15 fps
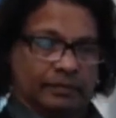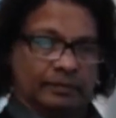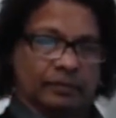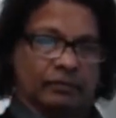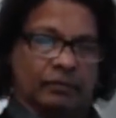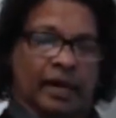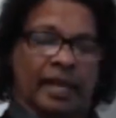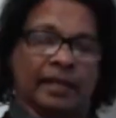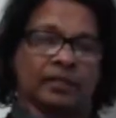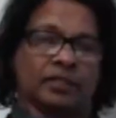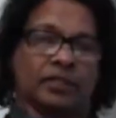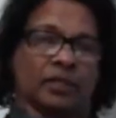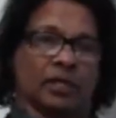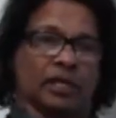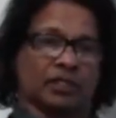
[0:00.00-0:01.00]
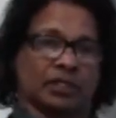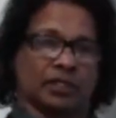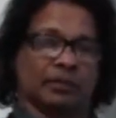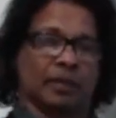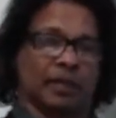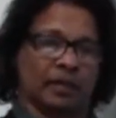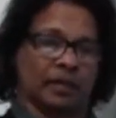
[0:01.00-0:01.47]
right? So
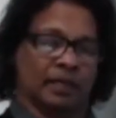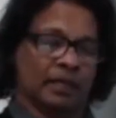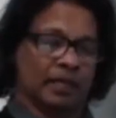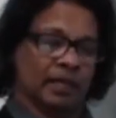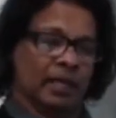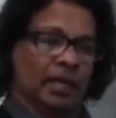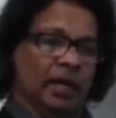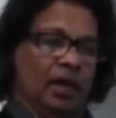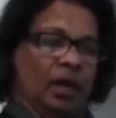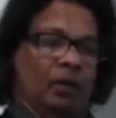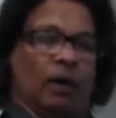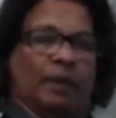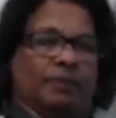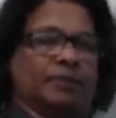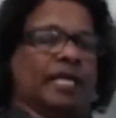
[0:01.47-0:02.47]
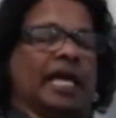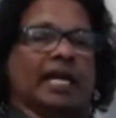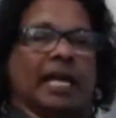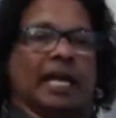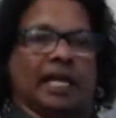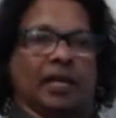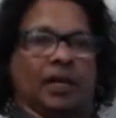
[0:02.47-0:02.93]
consumer
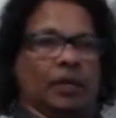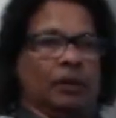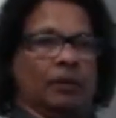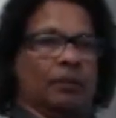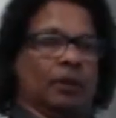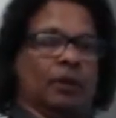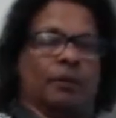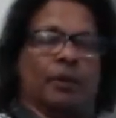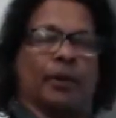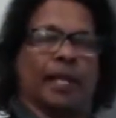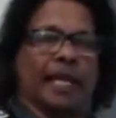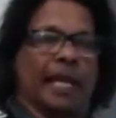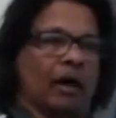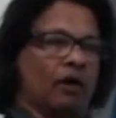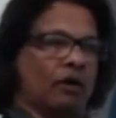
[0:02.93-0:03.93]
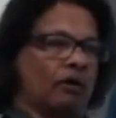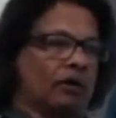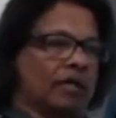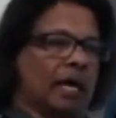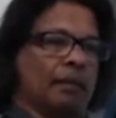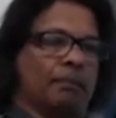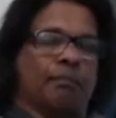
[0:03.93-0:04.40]
website like you know you're, you're putting
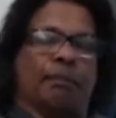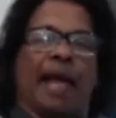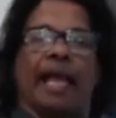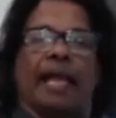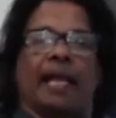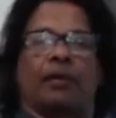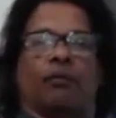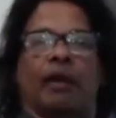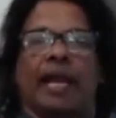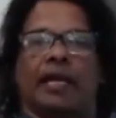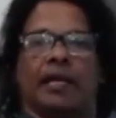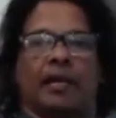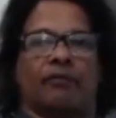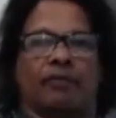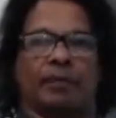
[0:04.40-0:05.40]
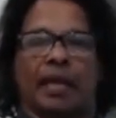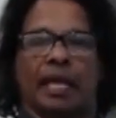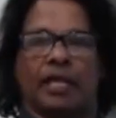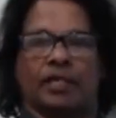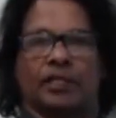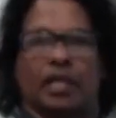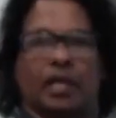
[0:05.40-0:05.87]
out uh, bank rate
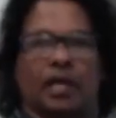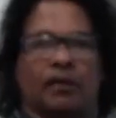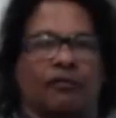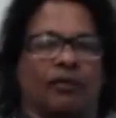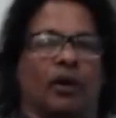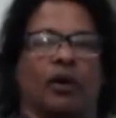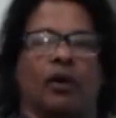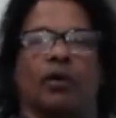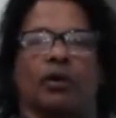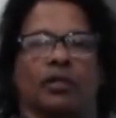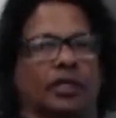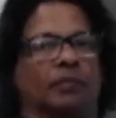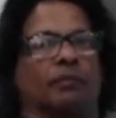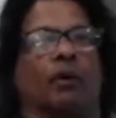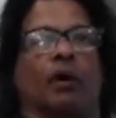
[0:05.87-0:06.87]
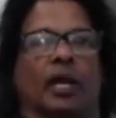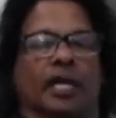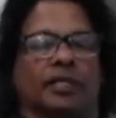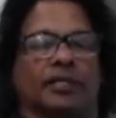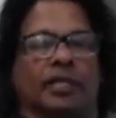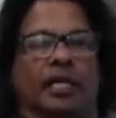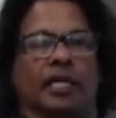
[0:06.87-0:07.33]
information for loans and
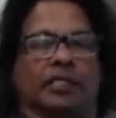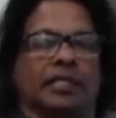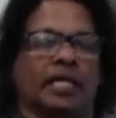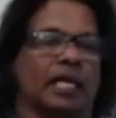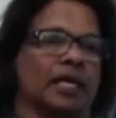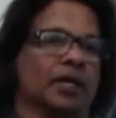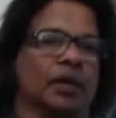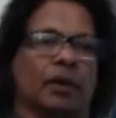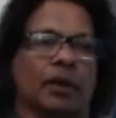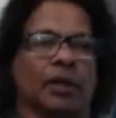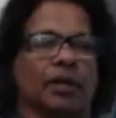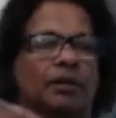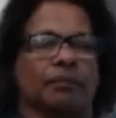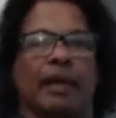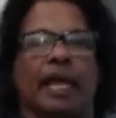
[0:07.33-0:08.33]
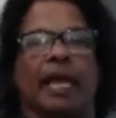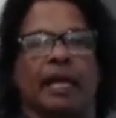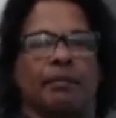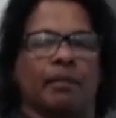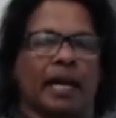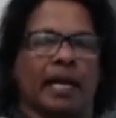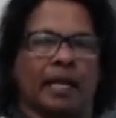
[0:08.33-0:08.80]
mortgages and you're going to make
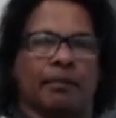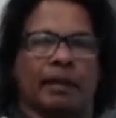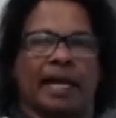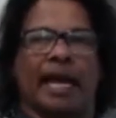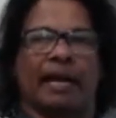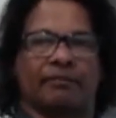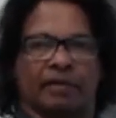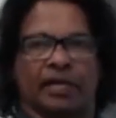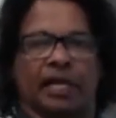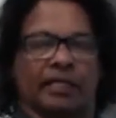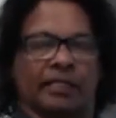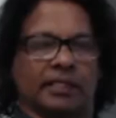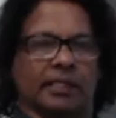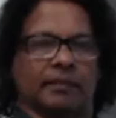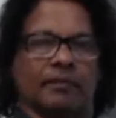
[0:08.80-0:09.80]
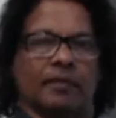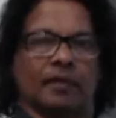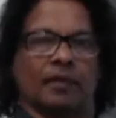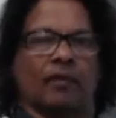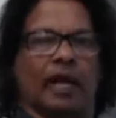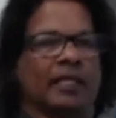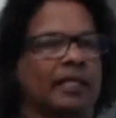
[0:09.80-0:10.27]
money by advertising
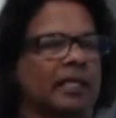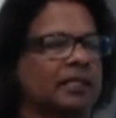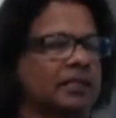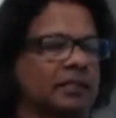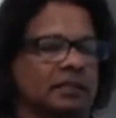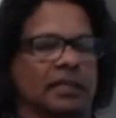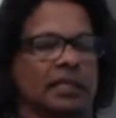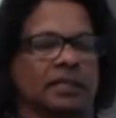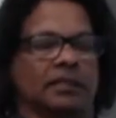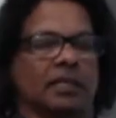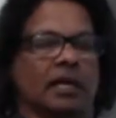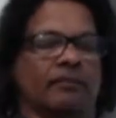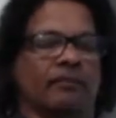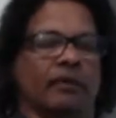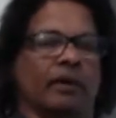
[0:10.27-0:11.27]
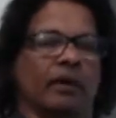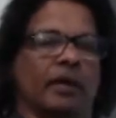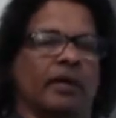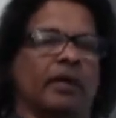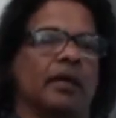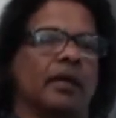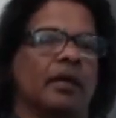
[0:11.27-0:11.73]
right that's that's not
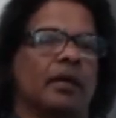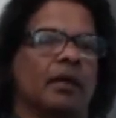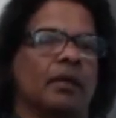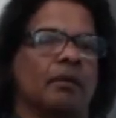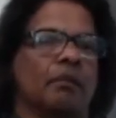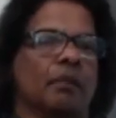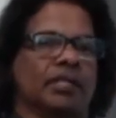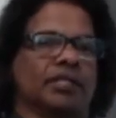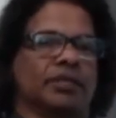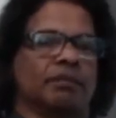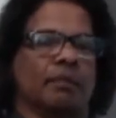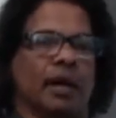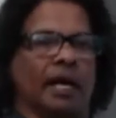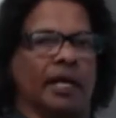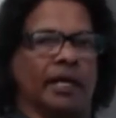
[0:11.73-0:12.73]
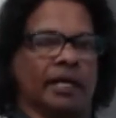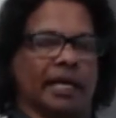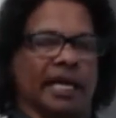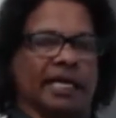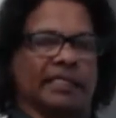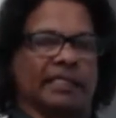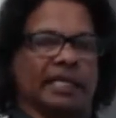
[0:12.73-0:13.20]
very much money to
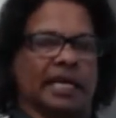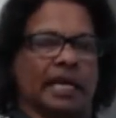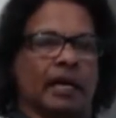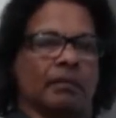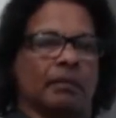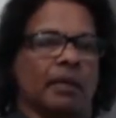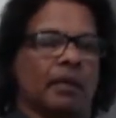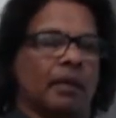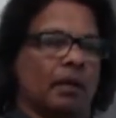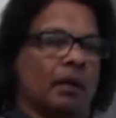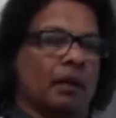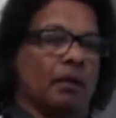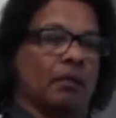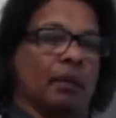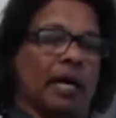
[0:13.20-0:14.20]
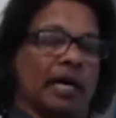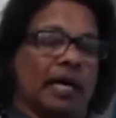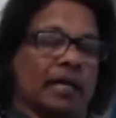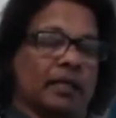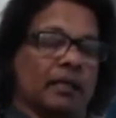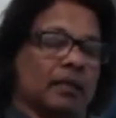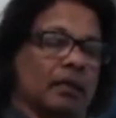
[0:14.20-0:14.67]
get set up
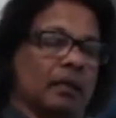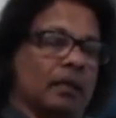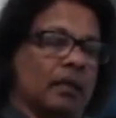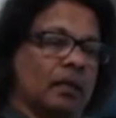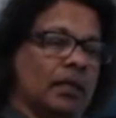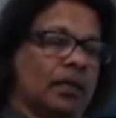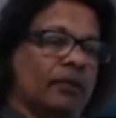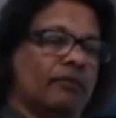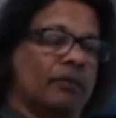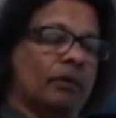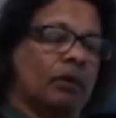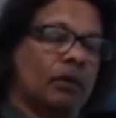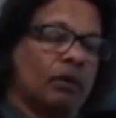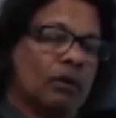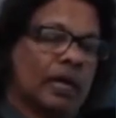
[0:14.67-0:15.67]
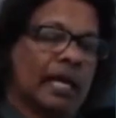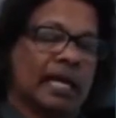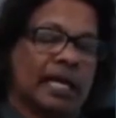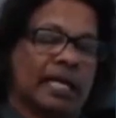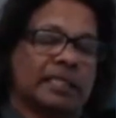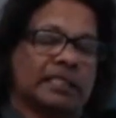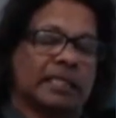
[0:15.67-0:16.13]
but if you look at
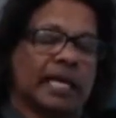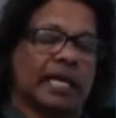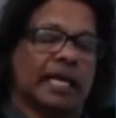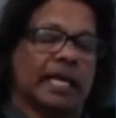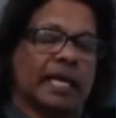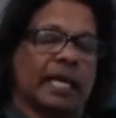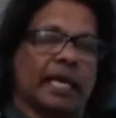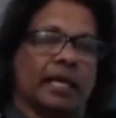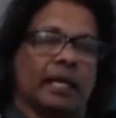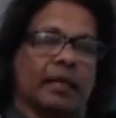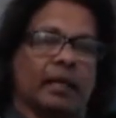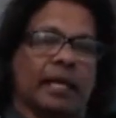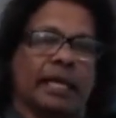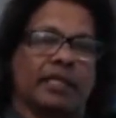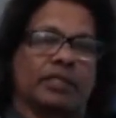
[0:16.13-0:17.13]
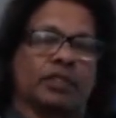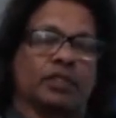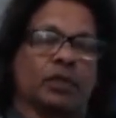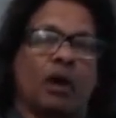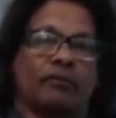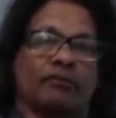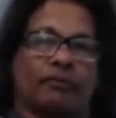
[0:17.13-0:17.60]
let's say a, a
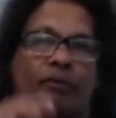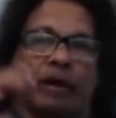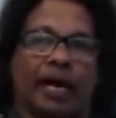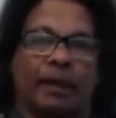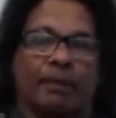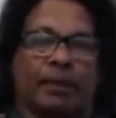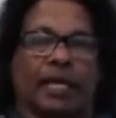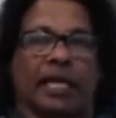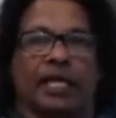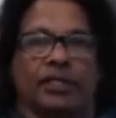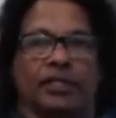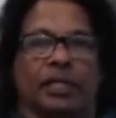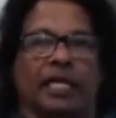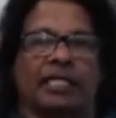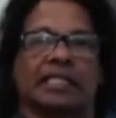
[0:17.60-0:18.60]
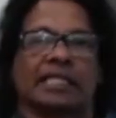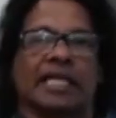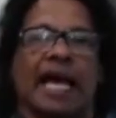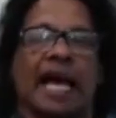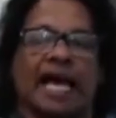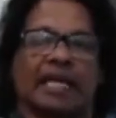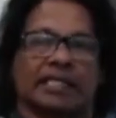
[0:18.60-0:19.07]
software application a
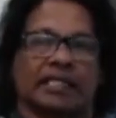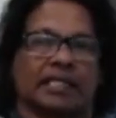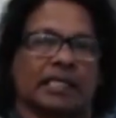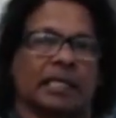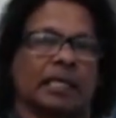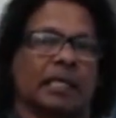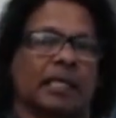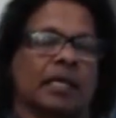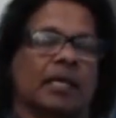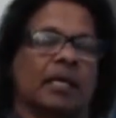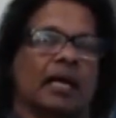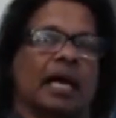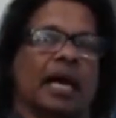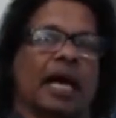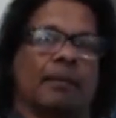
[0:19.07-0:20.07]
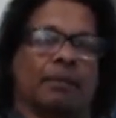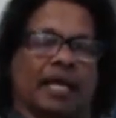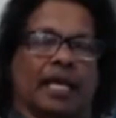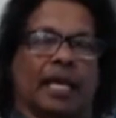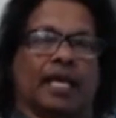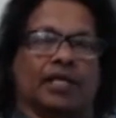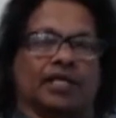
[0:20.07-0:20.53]
saas
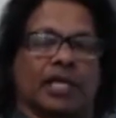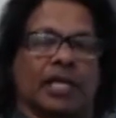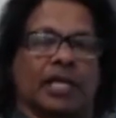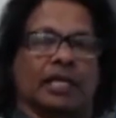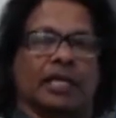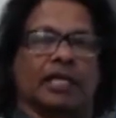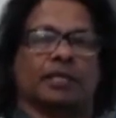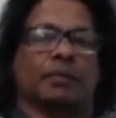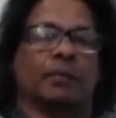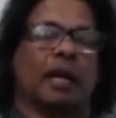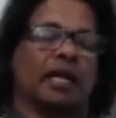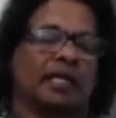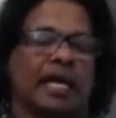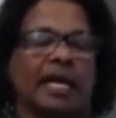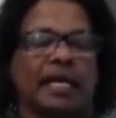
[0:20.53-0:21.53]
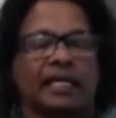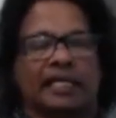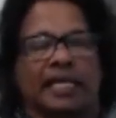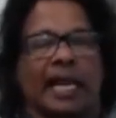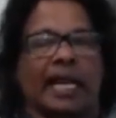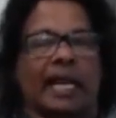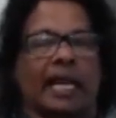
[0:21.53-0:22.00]
application that's
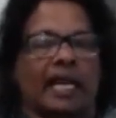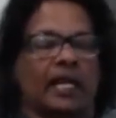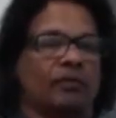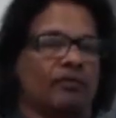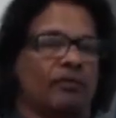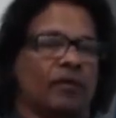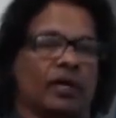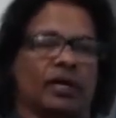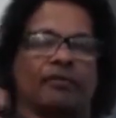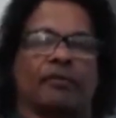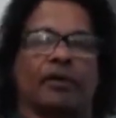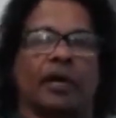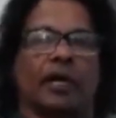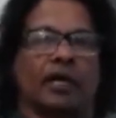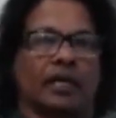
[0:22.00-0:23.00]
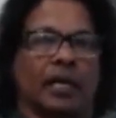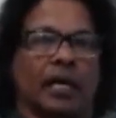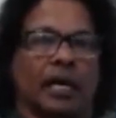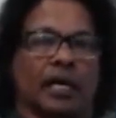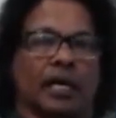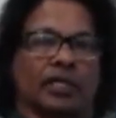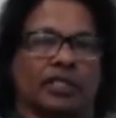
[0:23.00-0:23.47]
multi-tenant for different
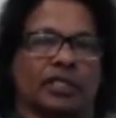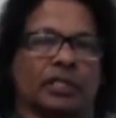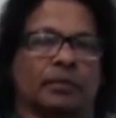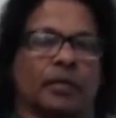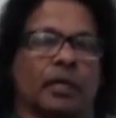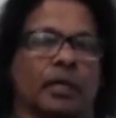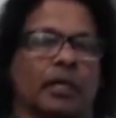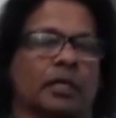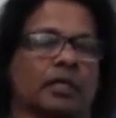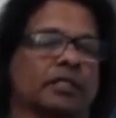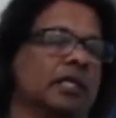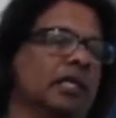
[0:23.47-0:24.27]
uh, customers